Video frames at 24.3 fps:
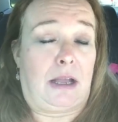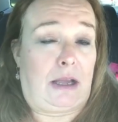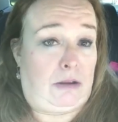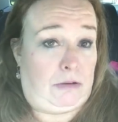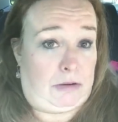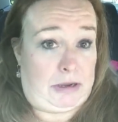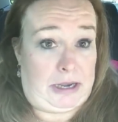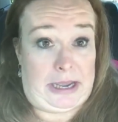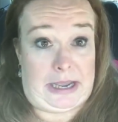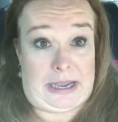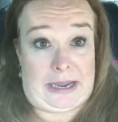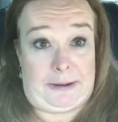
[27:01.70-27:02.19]

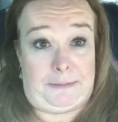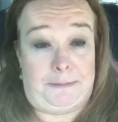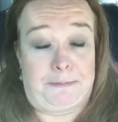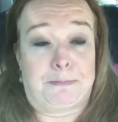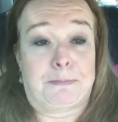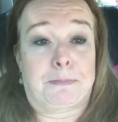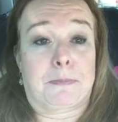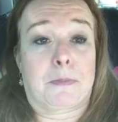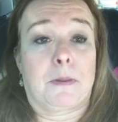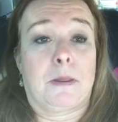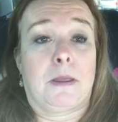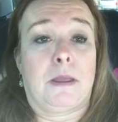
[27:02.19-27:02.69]
Okay,
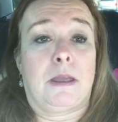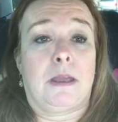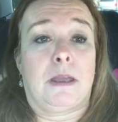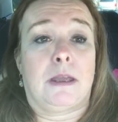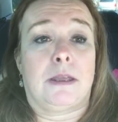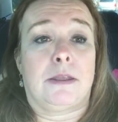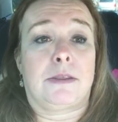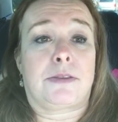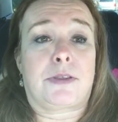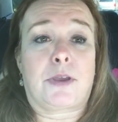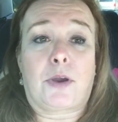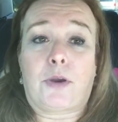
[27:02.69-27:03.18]

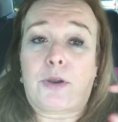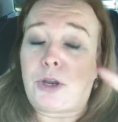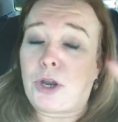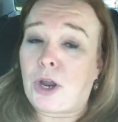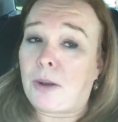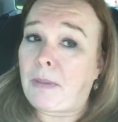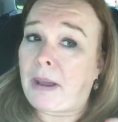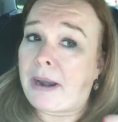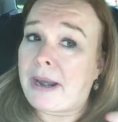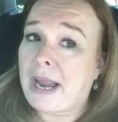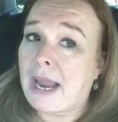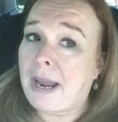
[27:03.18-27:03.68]
so
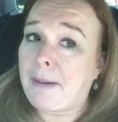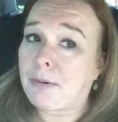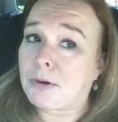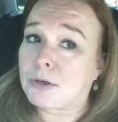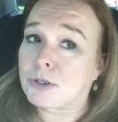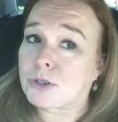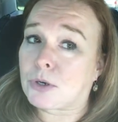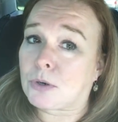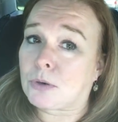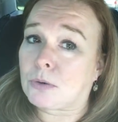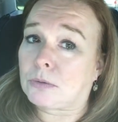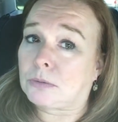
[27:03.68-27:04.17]
my
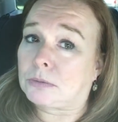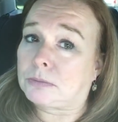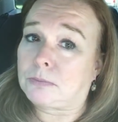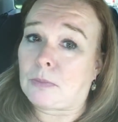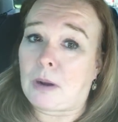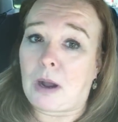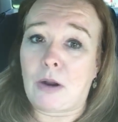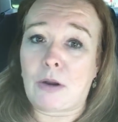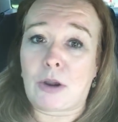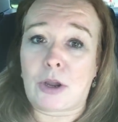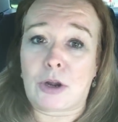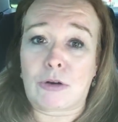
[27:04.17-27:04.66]
neighbors are
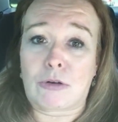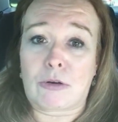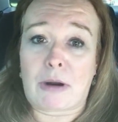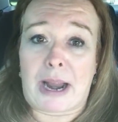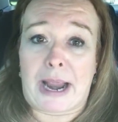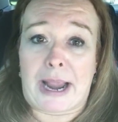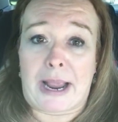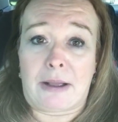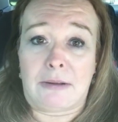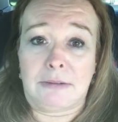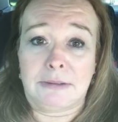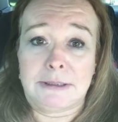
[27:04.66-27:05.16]
walking
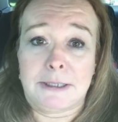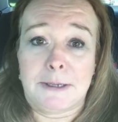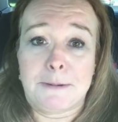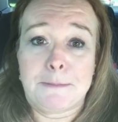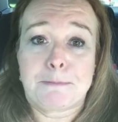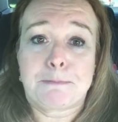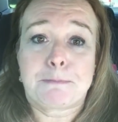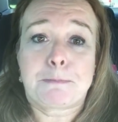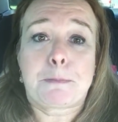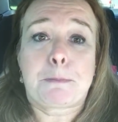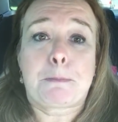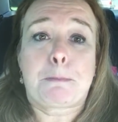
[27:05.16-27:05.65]
around.
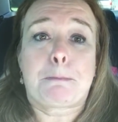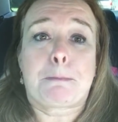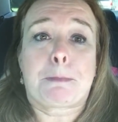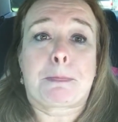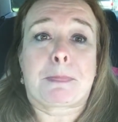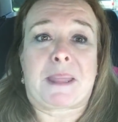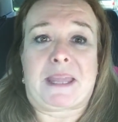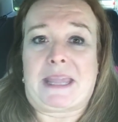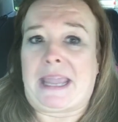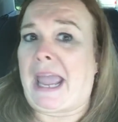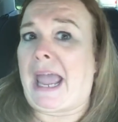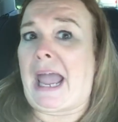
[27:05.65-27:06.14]

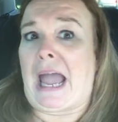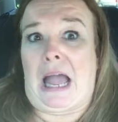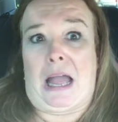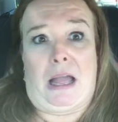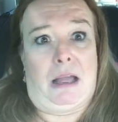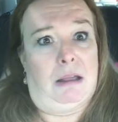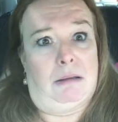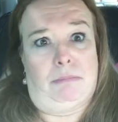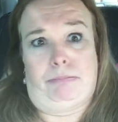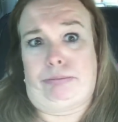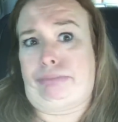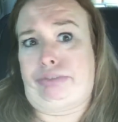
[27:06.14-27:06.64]
Yeah.
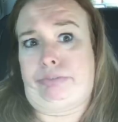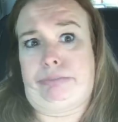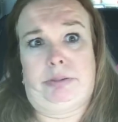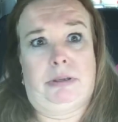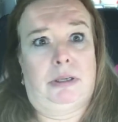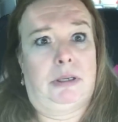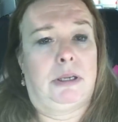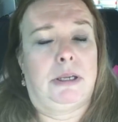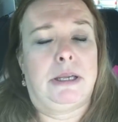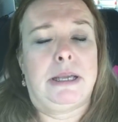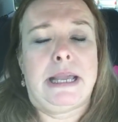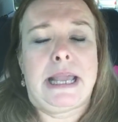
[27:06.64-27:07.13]

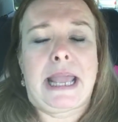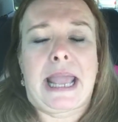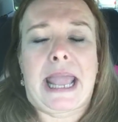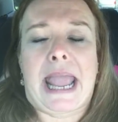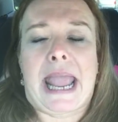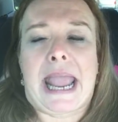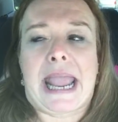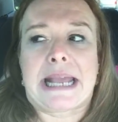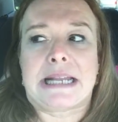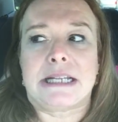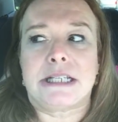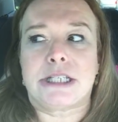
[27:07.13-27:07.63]

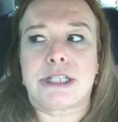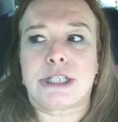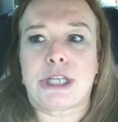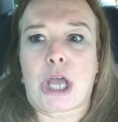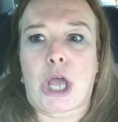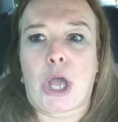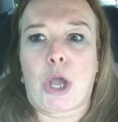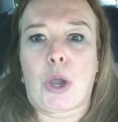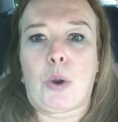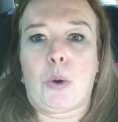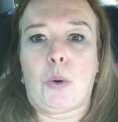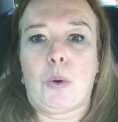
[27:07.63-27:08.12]
And
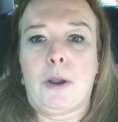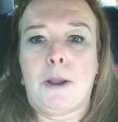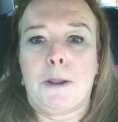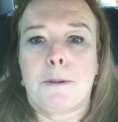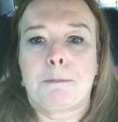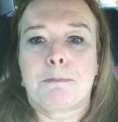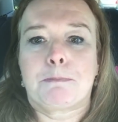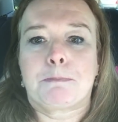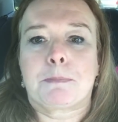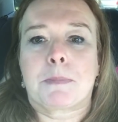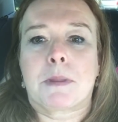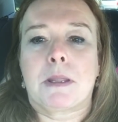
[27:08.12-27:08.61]
so
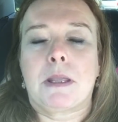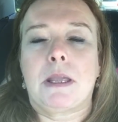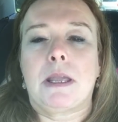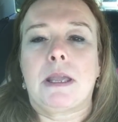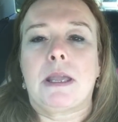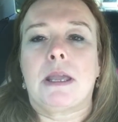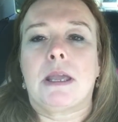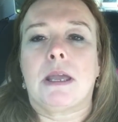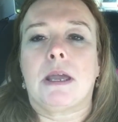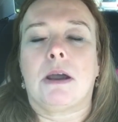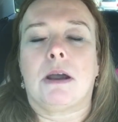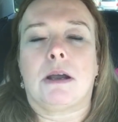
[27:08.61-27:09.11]

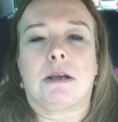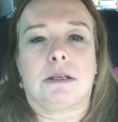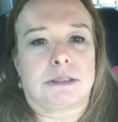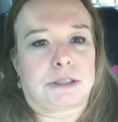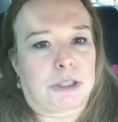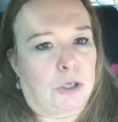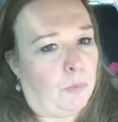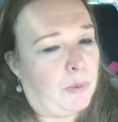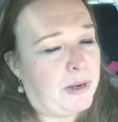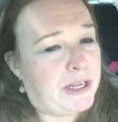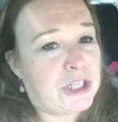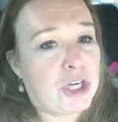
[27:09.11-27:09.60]

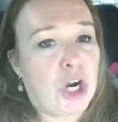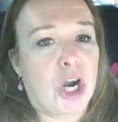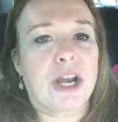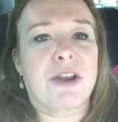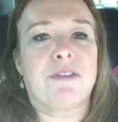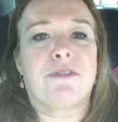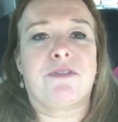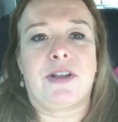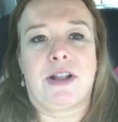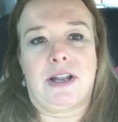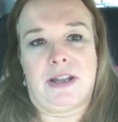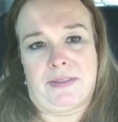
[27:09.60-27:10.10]
we
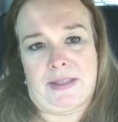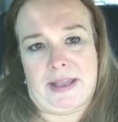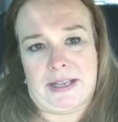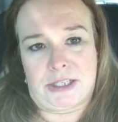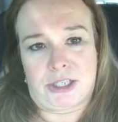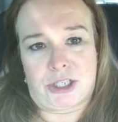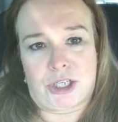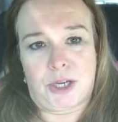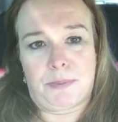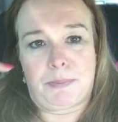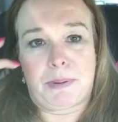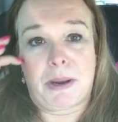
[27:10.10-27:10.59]
started filling that
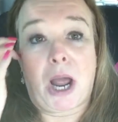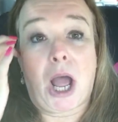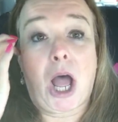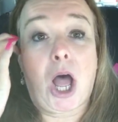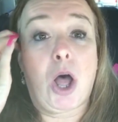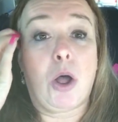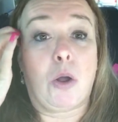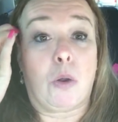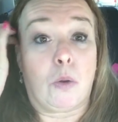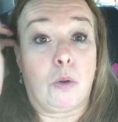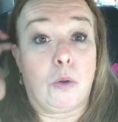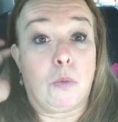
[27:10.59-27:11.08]
stupid
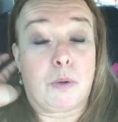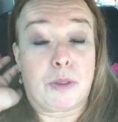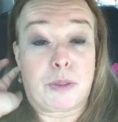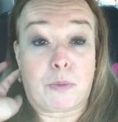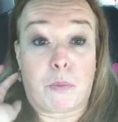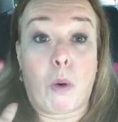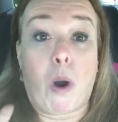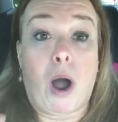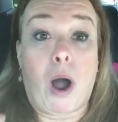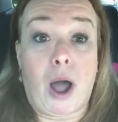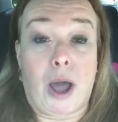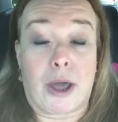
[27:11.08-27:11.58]
hole with
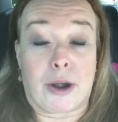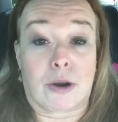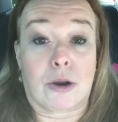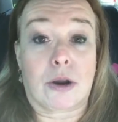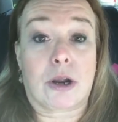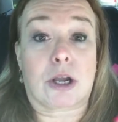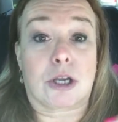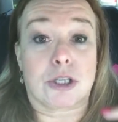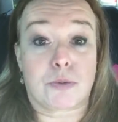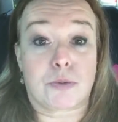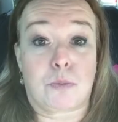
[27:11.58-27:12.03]
water,